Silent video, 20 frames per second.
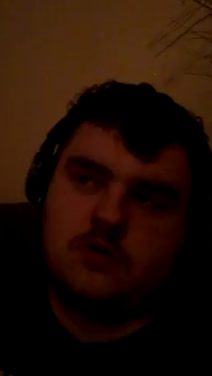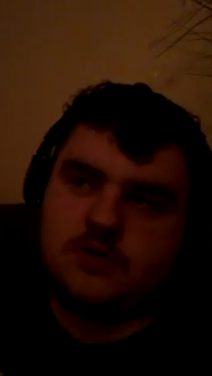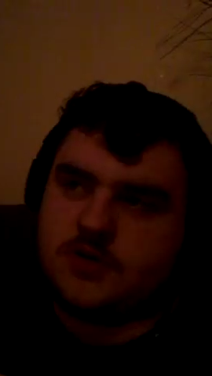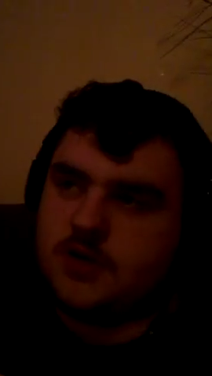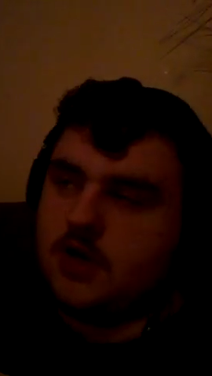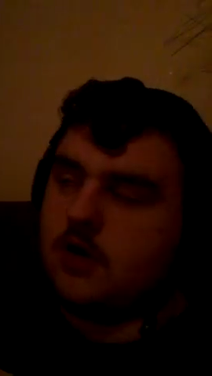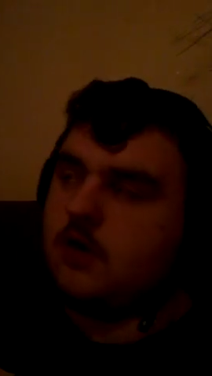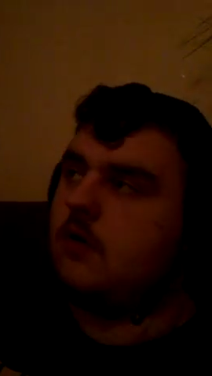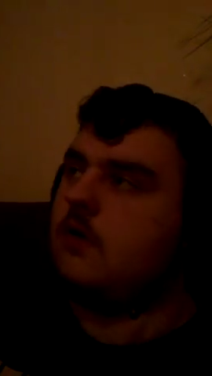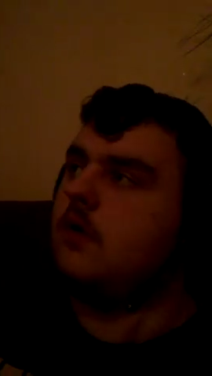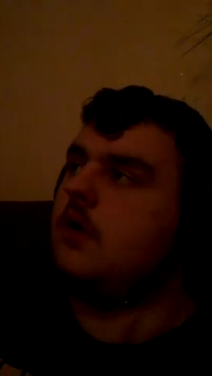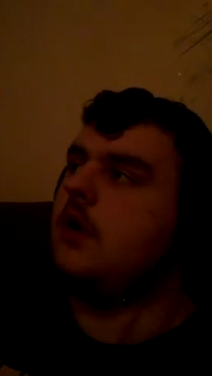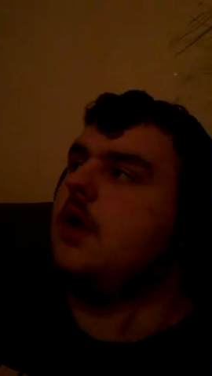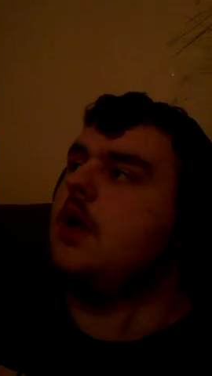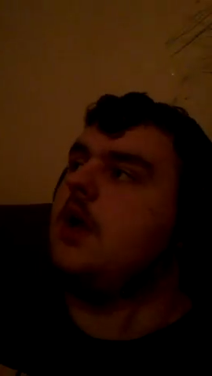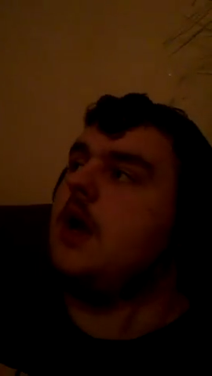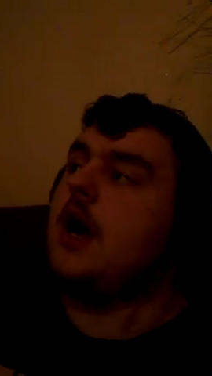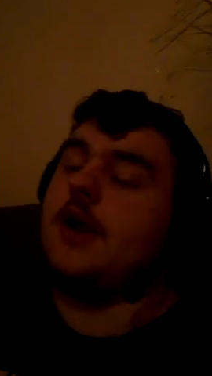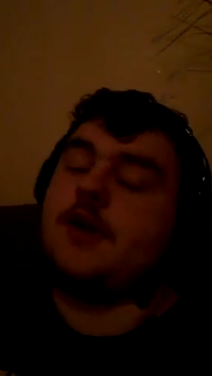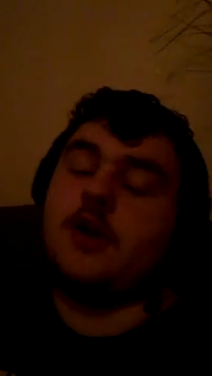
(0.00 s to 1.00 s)
So
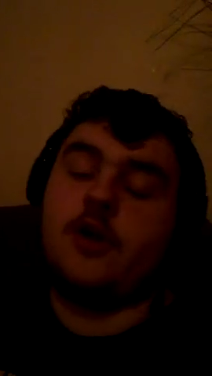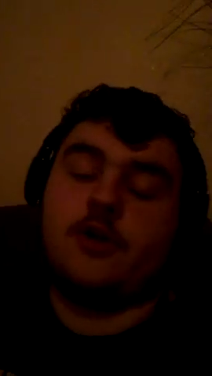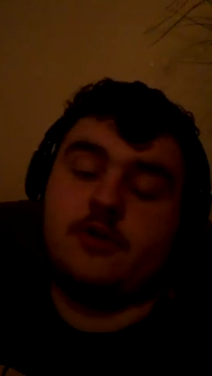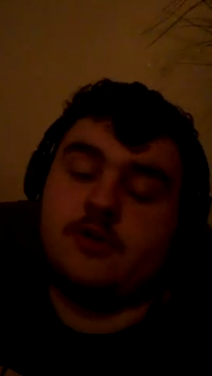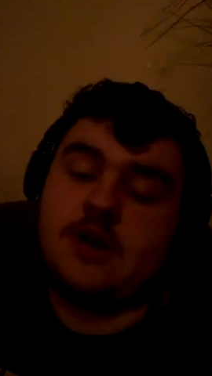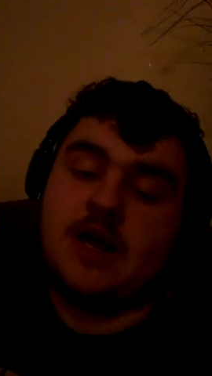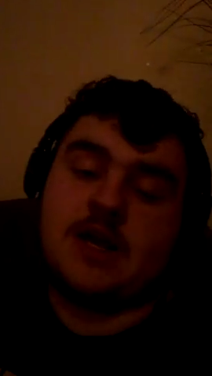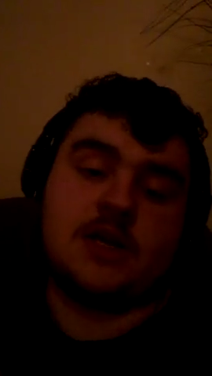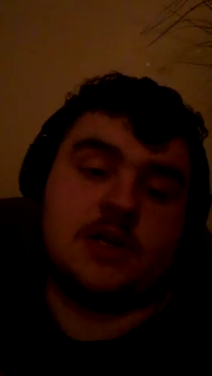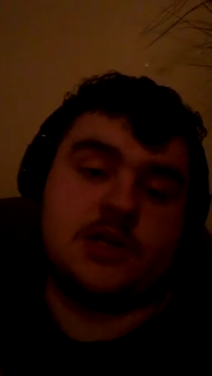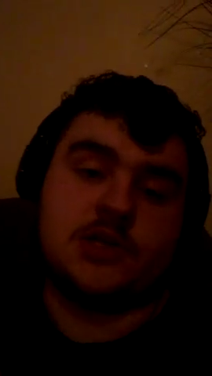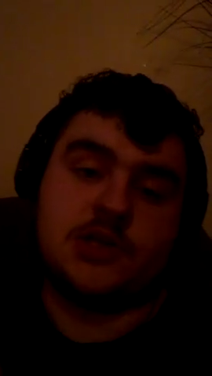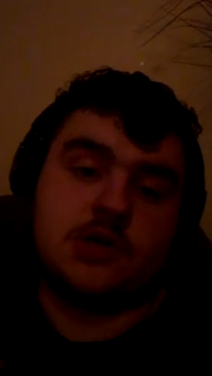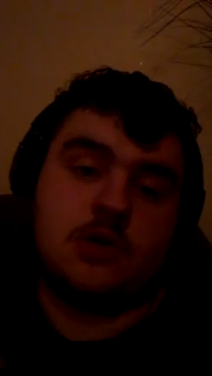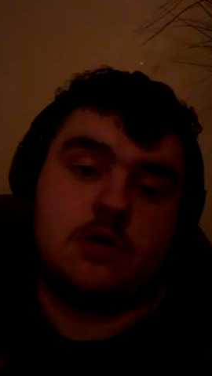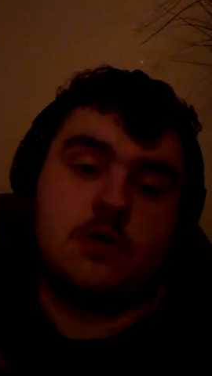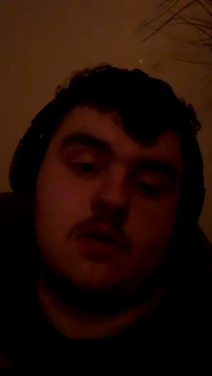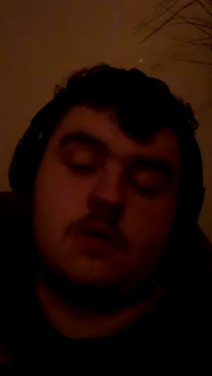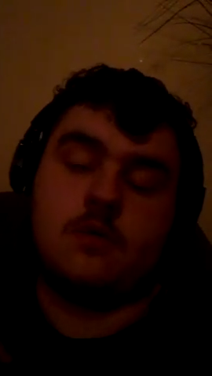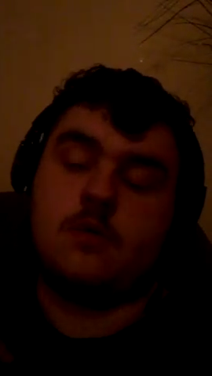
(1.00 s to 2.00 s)
I know you're not gonna
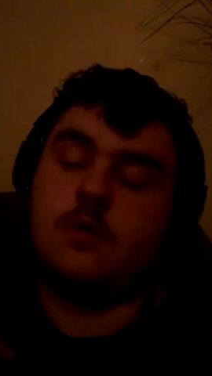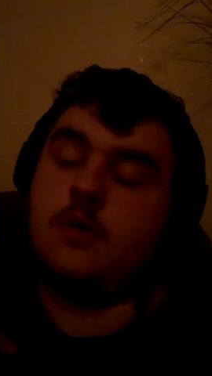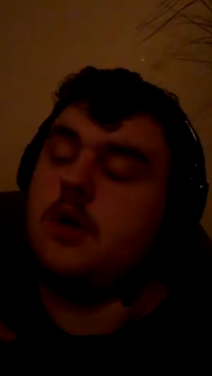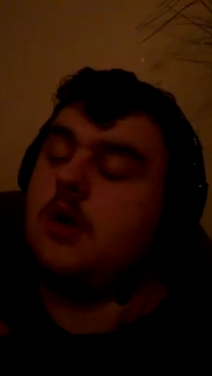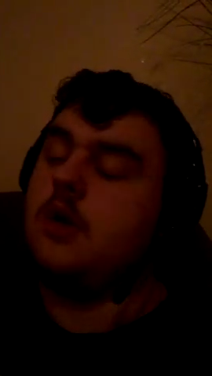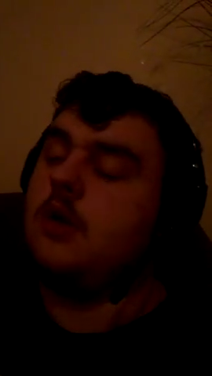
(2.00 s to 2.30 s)
show,